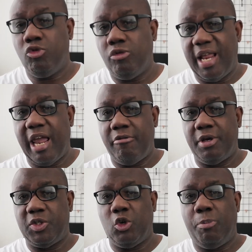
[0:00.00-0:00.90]
rural
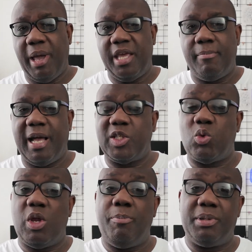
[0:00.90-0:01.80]
areas, you're paying about
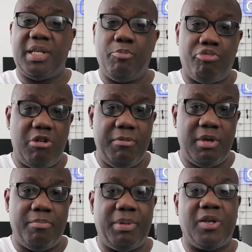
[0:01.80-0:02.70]
20%
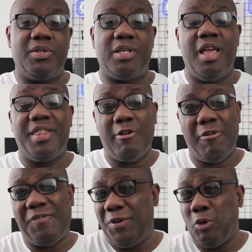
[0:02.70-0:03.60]
premium because there
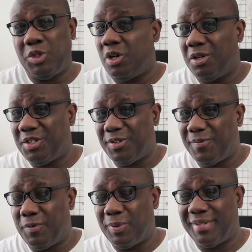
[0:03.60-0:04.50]
are fewer charges,
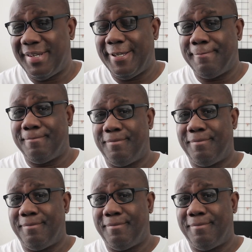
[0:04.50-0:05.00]
unfortunately.